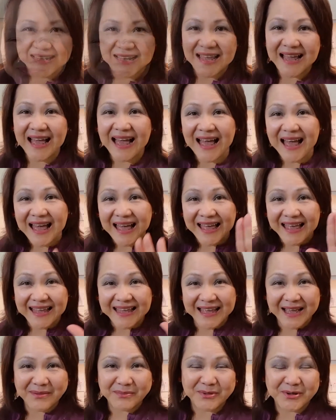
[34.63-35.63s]

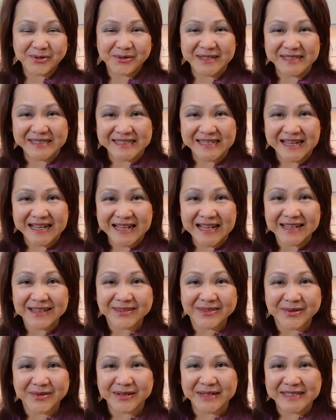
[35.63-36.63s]
Hi, I'm Loretta,
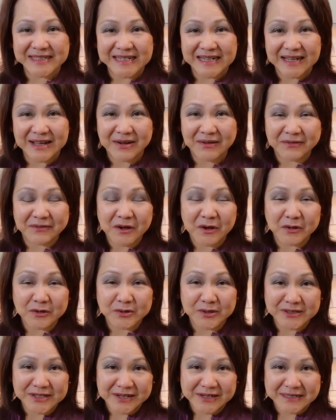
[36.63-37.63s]
Loretta of
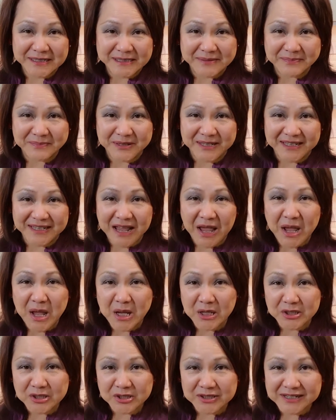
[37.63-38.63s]
Nyonya Recipe.
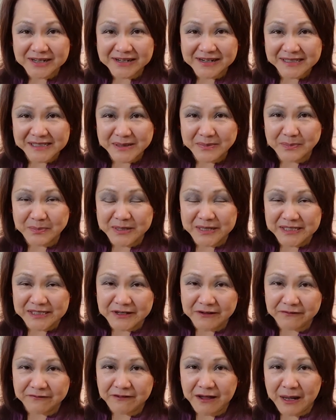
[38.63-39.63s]
Nyonya Recipe is
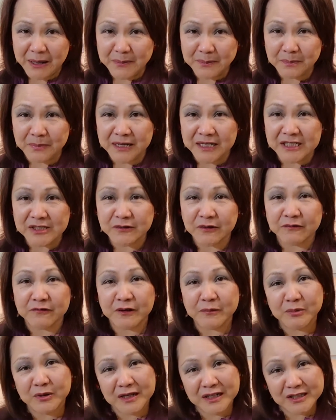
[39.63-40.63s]
a fine place for
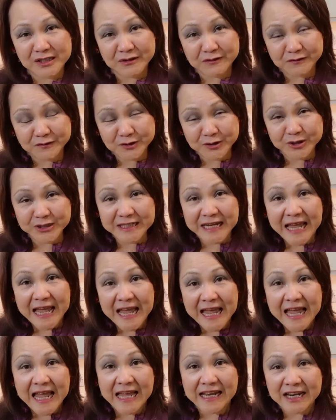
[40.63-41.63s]
fabulous food
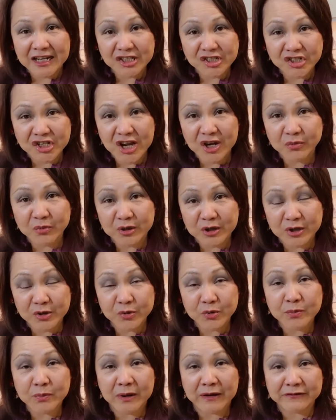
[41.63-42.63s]
and I share with you
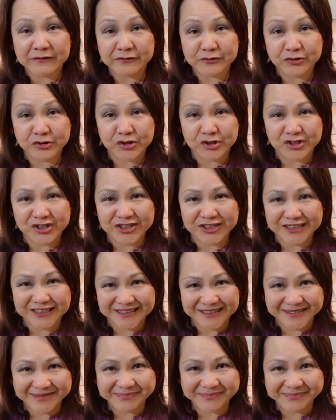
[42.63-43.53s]
my food journey.